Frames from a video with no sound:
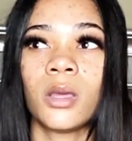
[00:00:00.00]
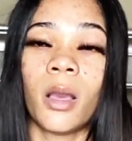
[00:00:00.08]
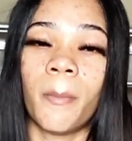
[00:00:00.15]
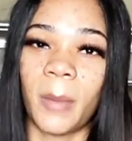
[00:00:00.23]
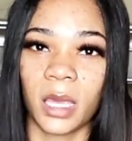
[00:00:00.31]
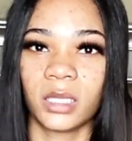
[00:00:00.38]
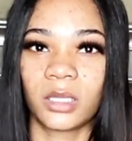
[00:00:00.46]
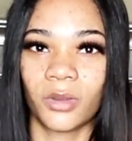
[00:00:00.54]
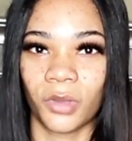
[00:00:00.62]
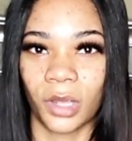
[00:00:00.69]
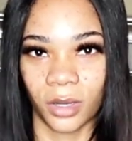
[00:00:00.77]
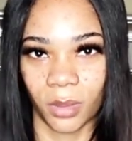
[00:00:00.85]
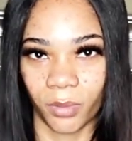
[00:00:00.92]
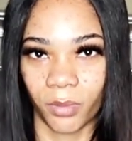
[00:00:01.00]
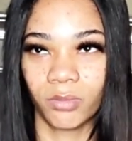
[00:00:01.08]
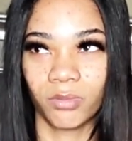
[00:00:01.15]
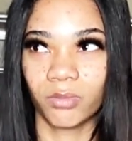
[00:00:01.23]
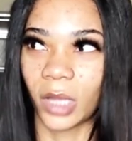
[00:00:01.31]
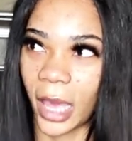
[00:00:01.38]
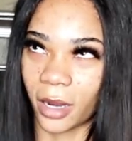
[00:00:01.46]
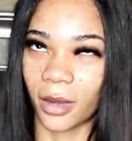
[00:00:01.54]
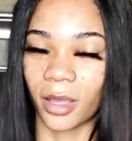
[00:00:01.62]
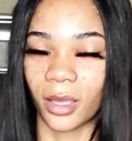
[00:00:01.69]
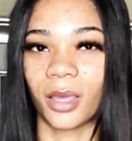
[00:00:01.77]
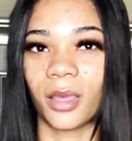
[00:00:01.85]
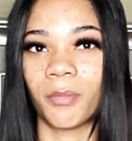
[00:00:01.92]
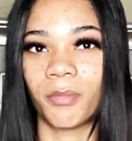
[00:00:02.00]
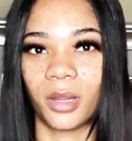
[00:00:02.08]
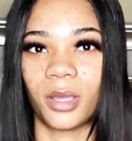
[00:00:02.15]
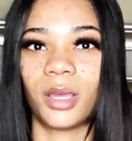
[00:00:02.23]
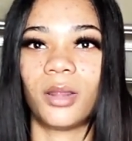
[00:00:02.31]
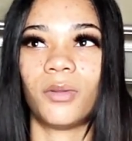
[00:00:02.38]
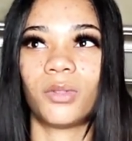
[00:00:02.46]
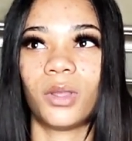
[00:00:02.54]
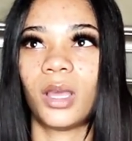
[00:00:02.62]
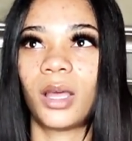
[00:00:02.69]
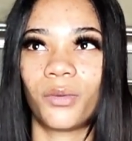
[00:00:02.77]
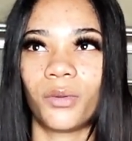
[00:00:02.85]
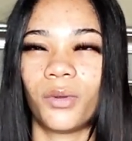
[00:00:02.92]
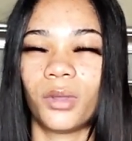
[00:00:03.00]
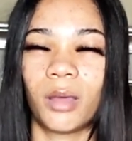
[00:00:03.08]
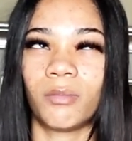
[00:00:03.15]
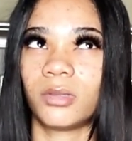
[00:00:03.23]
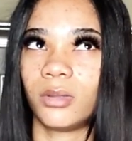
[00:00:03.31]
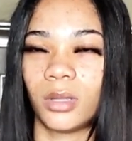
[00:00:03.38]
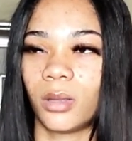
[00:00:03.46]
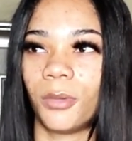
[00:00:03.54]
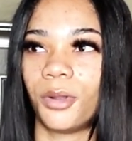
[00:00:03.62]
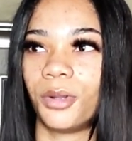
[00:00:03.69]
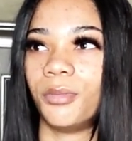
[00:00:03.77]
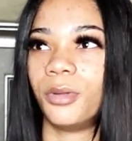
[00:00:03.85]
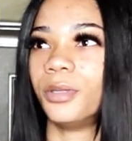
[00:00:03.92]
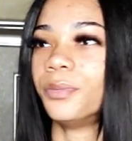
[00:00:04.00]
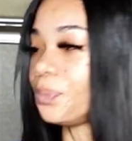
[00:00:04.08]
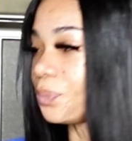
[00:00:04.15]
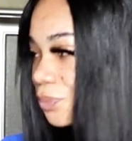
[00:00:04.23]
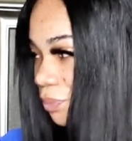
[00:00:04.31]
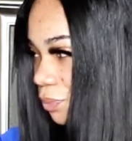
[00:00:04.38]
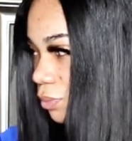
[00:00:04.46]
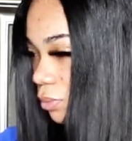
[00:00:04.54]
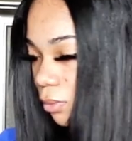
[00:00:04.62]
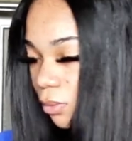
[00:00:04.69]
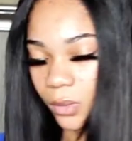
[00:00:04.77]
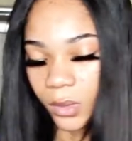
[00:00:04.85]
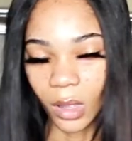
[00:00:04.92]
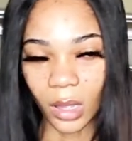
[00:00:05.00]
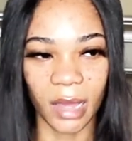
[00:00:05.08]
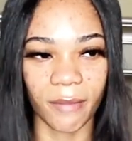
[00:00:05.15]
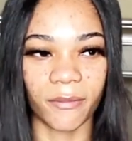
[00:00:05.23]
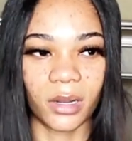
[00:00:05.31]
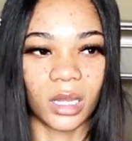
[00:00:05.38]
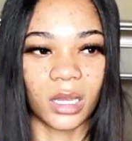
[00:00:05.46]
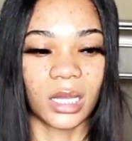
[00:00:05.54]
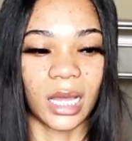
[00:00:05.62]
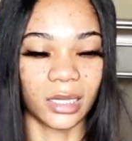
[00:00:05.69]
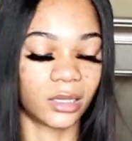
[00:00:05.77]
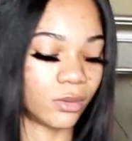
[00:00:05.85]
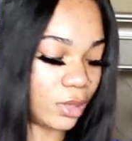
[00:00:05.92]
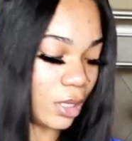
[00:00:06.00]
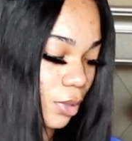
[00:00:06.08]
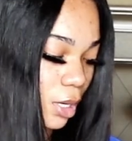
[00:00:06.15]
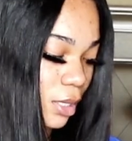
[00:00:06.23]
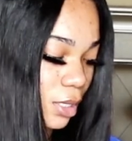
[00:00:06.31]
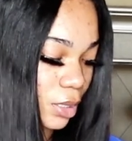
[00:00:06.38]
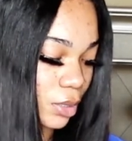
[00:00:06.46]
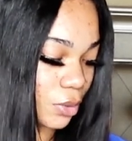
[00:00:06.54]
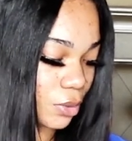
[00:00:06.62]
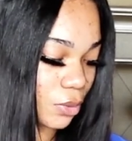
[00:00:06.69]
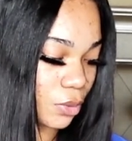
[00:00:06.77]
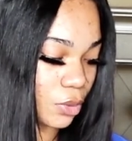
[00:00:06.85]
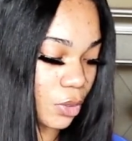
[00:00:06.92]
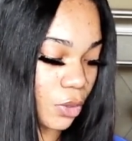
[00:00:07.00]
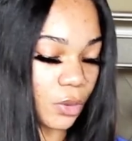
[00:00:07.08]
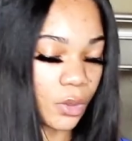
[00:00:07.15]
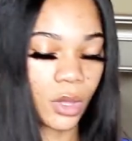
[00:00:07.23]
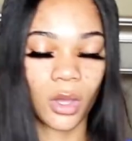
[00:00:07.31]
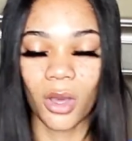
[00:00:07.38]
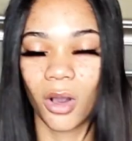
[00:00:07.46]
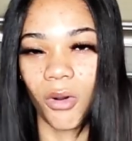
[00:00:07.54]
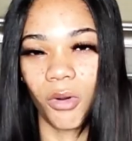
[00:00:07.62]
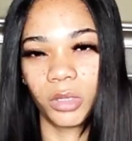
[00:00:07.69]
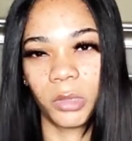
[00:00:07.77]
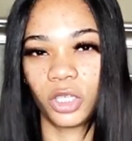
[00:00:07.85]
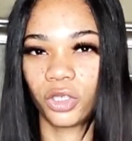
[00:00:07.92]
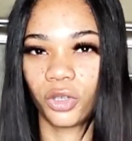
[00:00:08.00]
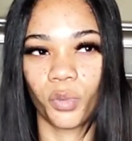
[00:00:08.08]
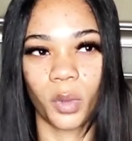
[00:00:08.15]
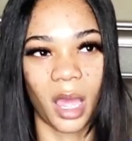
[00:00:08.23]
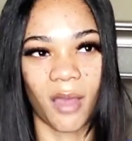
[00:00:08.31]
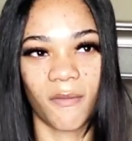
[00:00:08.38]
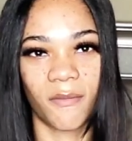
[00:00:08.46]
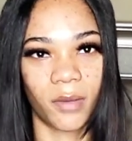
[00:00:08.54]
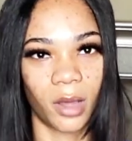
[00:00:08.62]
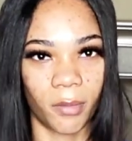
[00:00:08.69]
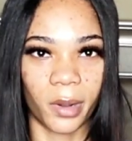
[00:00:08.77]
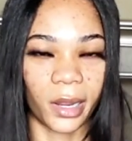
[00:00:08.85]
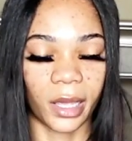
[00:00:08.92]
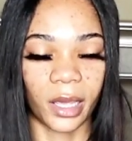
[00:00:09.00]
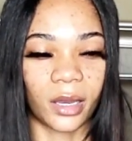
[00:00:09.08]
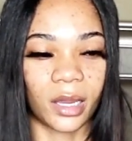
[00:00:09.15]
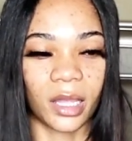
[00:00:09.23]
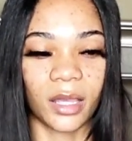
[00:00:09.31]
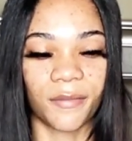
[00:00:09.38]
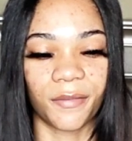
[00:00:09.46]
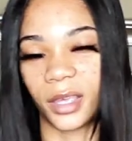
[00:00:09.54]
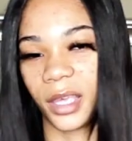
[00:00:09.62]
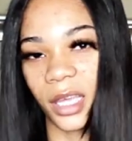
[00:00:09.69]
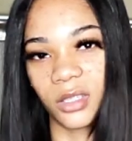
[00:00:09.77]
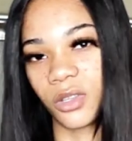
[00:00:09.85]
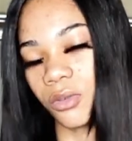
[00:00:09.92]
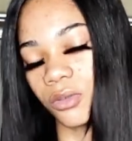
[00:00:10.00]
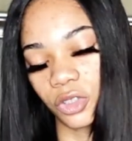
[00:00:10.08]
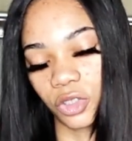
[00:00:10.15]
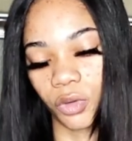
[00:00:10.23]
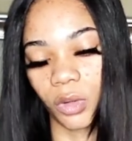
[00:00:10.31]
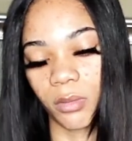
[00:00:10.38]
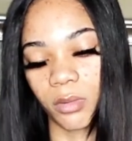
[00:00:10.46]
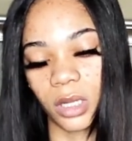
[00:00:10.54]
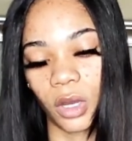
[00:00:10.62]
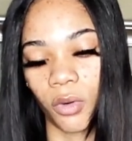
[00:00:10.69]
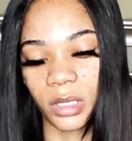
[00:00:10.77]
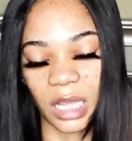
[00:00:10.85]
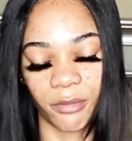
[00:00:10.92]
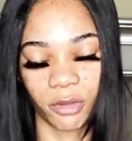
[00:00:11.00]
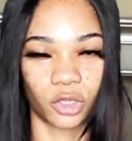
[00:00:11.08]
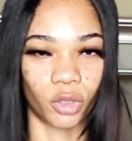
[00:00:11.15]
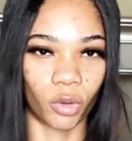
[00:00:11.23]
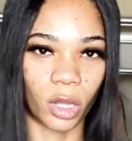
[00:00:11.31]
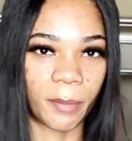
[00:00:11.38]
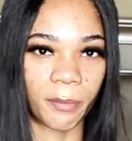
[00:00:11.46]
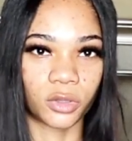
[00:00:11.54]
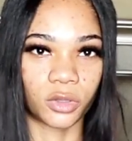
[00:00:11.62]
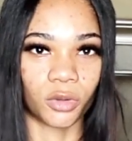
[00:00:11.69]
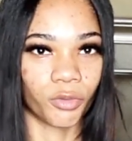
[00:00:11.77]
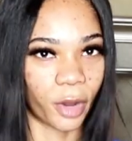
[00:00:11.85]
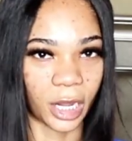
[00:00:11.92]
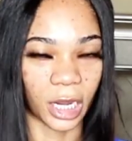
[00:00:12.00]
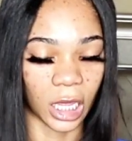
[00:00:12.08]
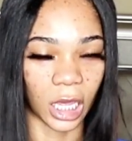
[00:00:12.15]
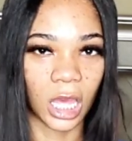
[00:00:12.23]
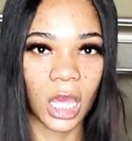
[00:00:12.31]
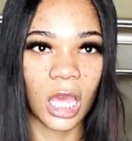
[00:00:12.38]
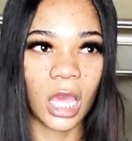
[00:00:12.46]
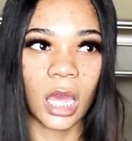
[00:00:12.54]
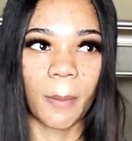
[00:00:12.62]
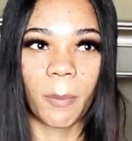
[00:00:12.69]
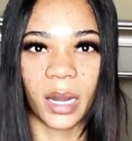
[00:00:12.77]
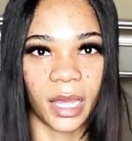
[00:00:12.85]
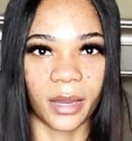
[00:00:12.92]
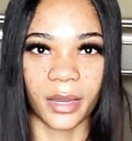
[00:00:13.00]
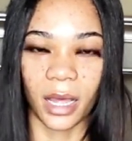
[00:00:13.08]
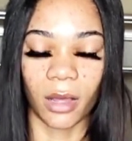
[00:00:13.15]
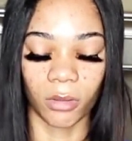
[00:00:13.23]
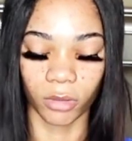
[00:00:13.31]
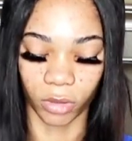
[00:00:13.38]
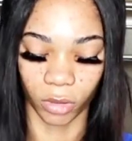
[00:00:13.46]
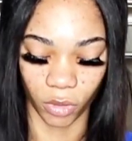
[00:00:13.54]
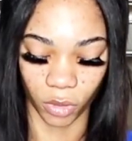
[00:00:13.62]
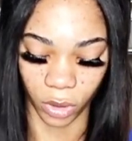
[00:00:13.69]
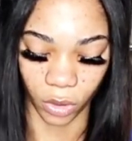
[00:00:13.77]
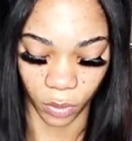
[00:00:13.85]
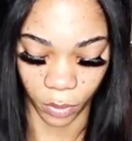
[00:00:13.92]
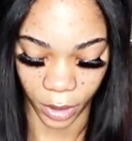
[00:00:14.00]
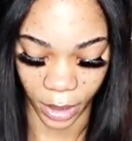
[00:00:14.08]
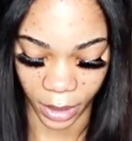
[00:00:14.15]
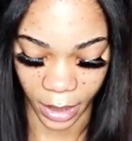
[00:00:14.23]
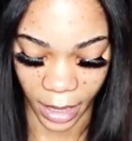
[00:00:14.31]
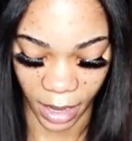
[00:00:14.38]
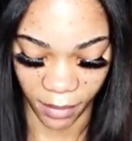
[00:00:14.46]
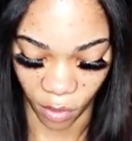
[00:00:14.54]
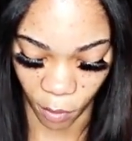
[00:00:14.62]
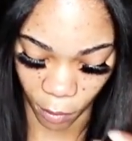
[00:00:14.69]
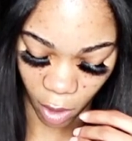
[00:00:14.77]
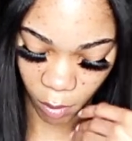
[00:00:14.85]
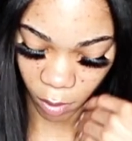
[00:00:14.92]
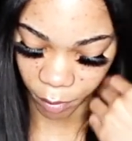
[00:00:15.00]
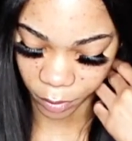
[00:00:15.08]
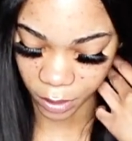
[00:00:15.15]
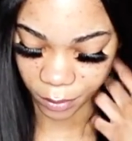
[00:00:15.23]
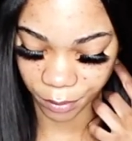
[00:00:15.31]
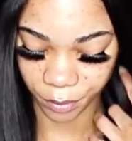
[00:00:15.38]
Might still end up editing it and putting it out there. I don't know yet. I'm still thinking about it, but I felt like I still did what I needed to do. So always make sure you have a plan if your guests don't show up. Always have a solo episode ready, planned out, so you can do it and not have no problems.